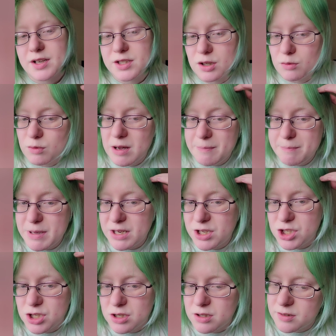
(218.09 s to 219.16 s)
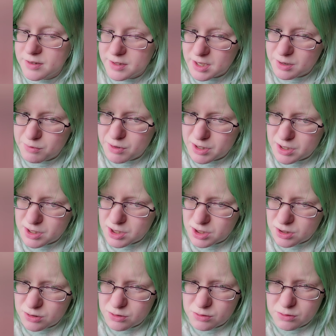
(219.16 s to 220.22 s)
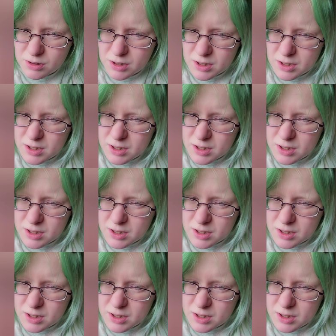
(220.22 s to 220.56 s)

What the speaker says: I don't want big chunks. I want to do,